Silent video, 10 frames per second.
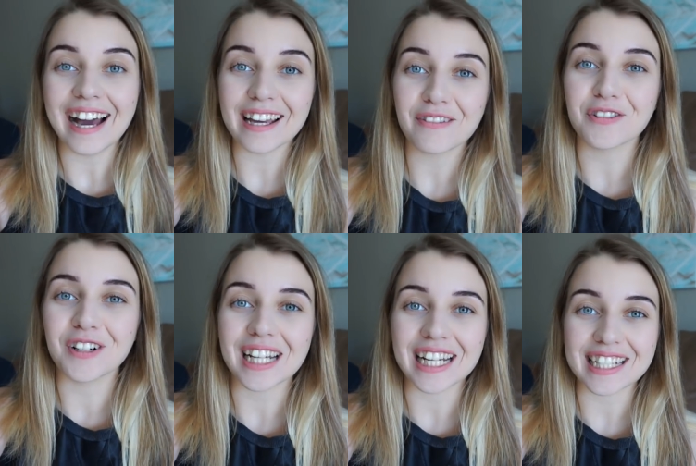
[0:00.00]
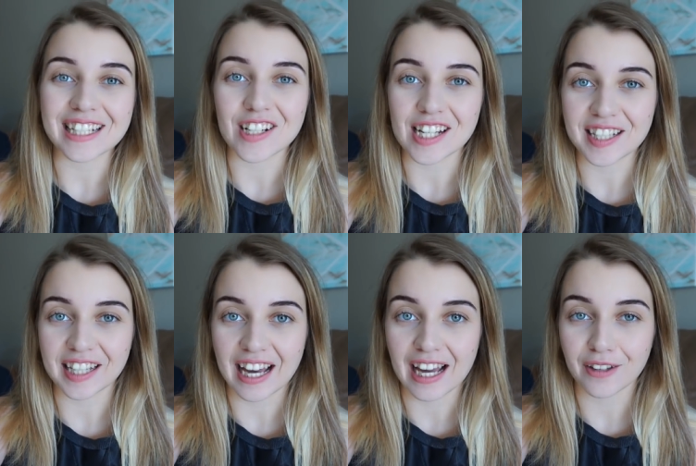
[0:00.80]
Hi everyone, it's
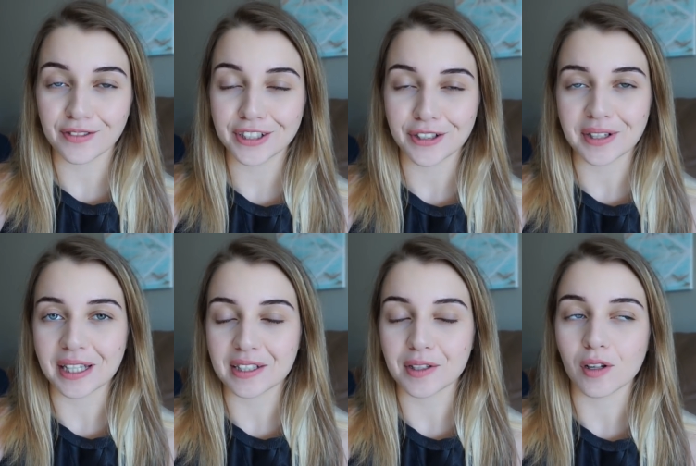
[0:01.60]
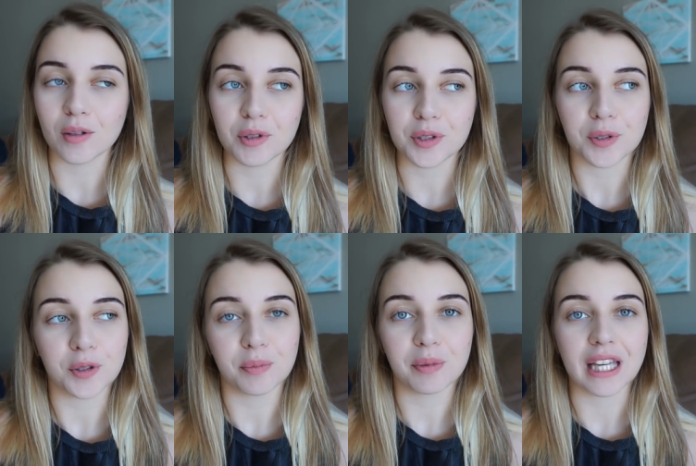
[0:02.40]
Jessica. Even though it's almost
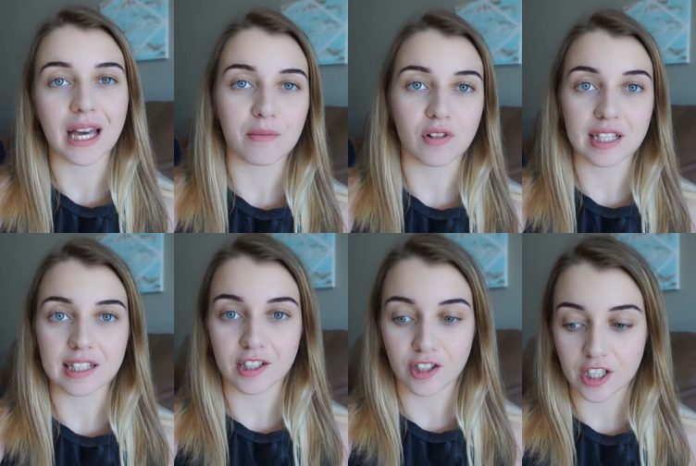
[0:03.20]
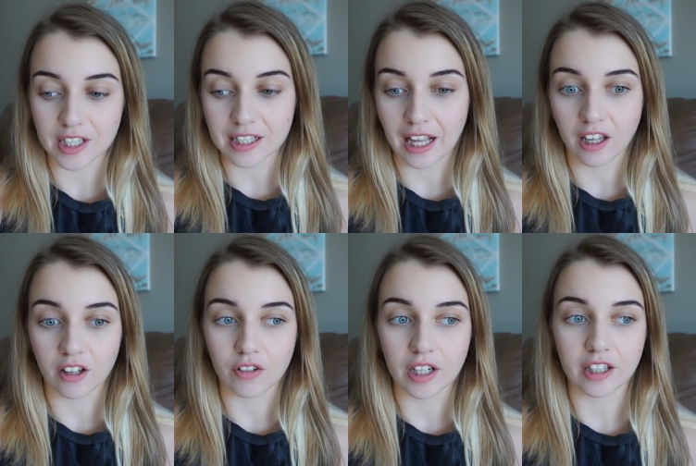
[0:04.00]
2 p.m., Russ is just
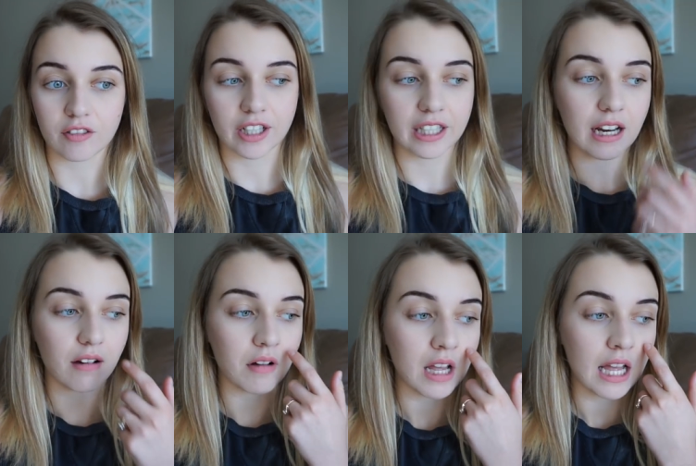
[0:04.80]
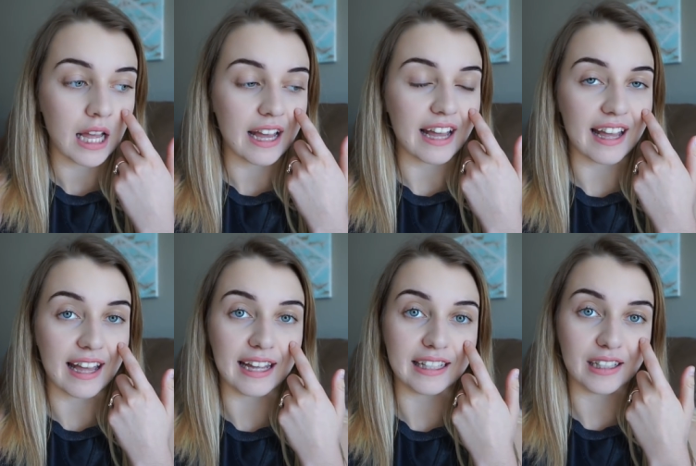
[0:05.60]
getting ready right now
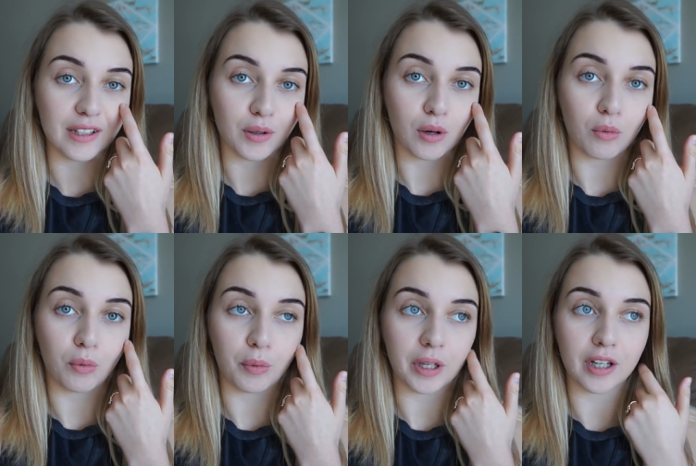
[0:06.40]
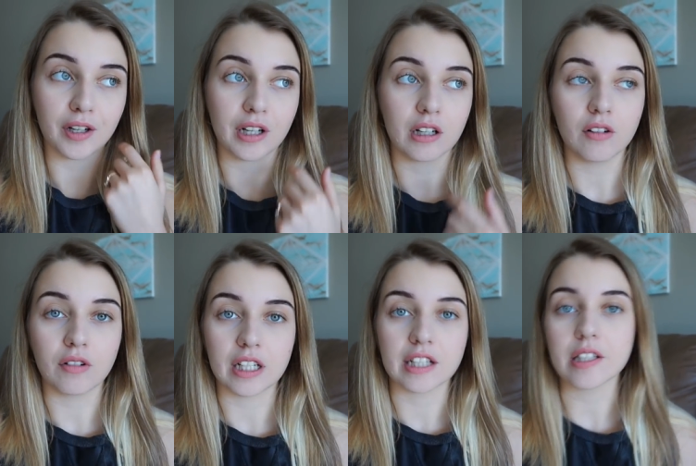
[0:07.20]
and we are
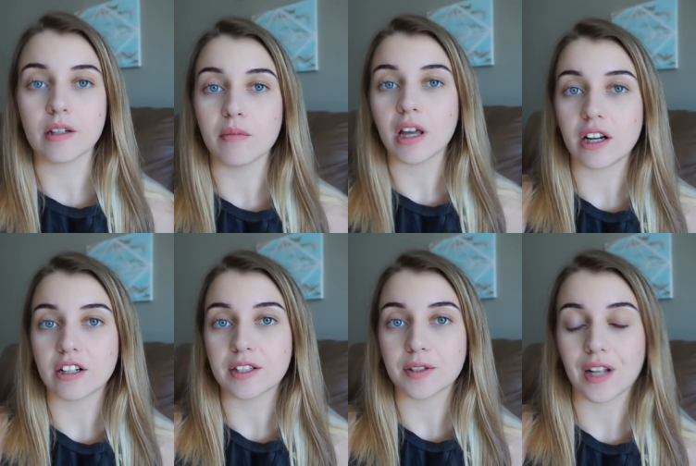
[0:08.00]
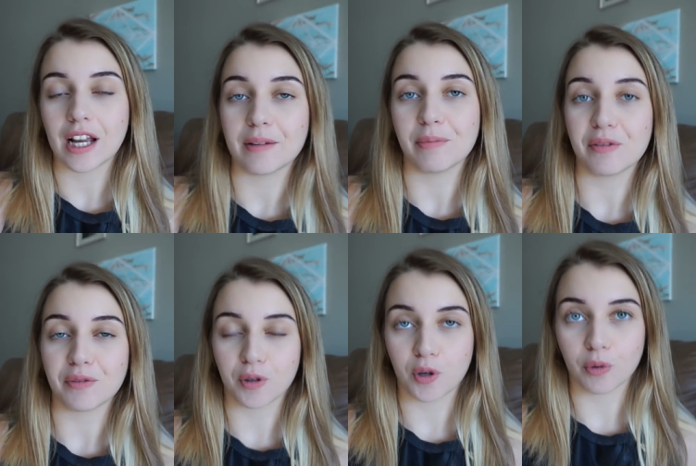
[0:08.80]
running some errands today
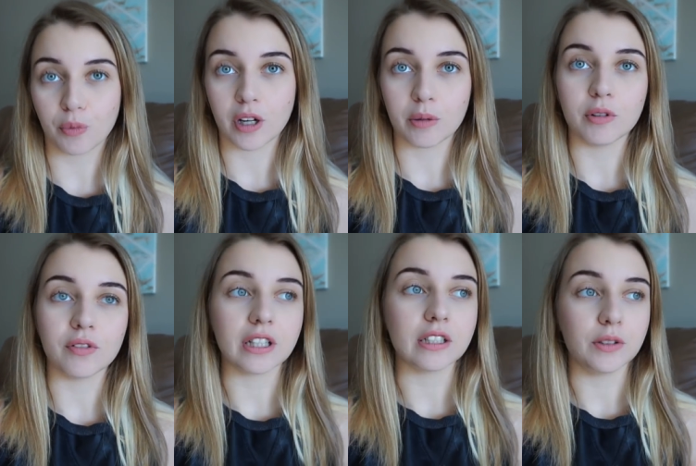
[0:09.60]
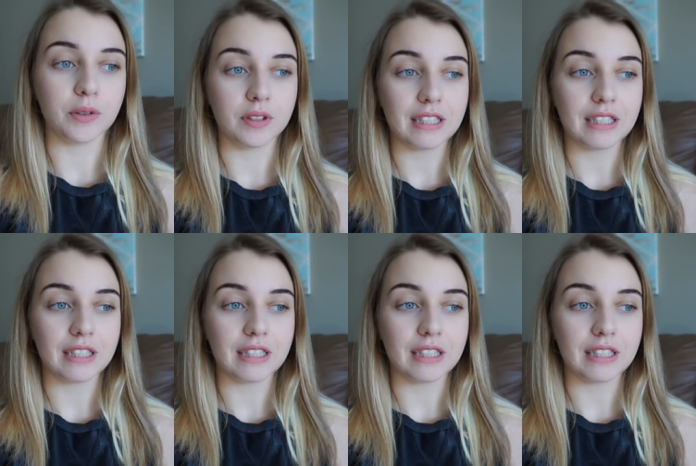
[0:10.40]
before we are moving to